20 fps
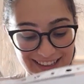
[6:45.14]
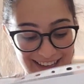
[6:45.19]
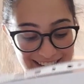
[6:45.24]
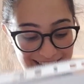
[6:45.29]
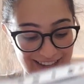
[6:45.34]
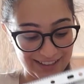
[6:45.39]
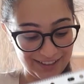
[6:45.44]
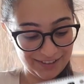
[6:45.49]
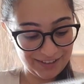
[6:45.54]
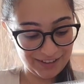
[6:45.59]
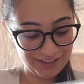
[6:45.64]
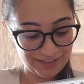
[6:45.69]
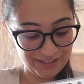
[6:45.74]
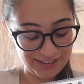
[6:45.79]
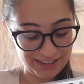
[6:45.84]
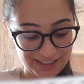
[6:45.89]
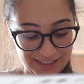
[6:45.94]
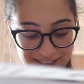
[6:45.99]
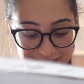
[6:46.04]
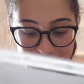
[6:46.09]
I don't know
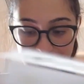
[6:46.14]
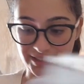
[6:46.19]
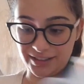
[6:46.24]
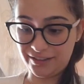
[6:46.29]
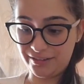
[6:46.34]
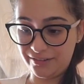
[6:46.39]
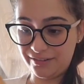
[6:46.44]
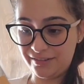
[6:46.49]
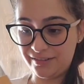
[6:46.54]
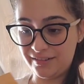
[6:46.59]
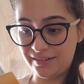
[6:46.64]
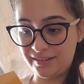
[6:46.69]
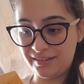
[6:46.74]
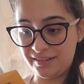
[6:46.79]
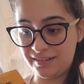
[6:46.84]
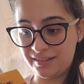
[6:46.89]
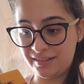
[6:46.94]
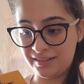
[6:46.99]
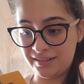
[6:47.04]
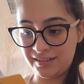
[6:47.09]
what this is though.
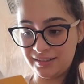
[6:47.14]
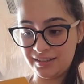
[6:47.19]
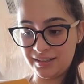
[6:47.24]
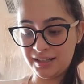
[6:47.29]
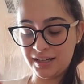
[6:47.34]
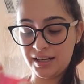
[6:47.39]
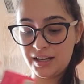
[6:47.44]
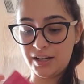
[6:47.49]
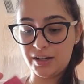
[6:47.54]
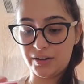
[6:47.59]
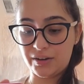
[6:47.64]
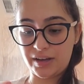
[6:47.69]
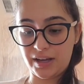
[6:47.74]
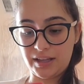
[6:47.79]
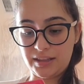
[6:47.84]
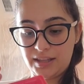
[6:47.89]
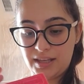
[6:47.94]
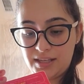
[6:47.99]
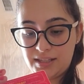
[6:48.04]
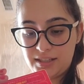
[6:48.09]

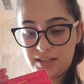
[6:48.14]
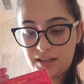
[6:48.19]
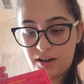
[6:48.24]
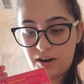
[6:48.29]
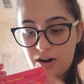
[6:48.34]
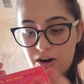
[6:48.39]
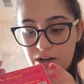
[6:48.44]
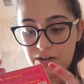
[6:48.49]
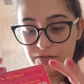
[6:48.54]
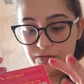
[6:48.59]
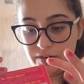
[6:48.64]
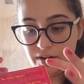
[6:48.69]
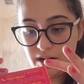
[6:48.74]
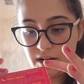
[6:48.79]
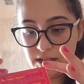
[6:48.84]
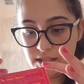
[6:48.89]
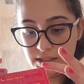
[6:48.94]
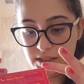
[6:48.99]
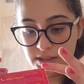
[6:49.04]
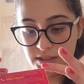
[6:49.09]
Okay, this is a card for
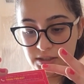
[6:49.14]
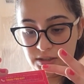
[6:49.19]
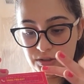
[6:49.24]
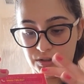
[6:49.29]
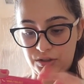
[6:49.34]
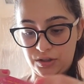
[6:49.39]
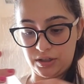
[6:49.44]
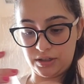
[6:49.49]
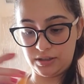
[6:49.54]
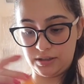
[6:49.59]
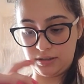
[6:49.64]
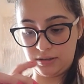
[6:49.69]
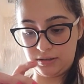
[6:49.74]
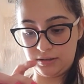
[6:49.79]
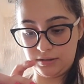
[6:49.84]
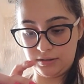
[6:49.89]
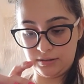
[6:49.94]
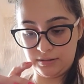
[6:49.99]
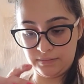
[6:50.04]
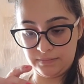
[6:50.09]
us to just
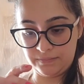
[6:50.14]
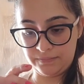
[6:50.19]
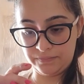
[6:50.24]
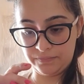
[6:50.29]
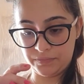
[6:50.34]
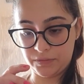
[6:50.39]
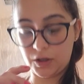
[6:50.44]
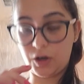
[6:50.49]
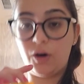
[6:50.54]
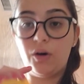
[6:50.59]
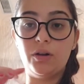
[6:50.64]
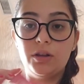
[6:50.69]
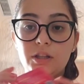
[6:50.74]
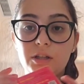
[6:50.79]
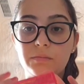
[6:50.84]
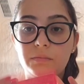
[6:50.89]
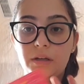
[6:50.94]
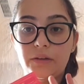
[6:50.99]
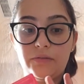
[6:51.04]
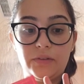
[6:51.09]
hold
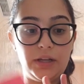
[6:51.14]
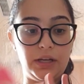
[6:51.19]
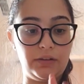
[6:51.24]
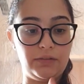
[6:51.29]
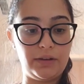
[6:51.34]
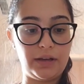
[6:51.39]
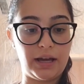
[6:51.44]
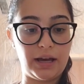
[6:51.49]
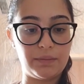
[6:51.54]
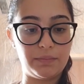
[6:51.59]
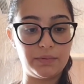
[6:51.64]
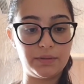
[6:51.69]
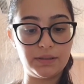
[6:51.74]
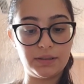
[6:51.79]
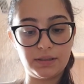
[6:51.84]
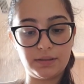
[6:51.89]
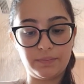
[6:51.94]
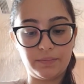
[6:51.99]
them if anything happens.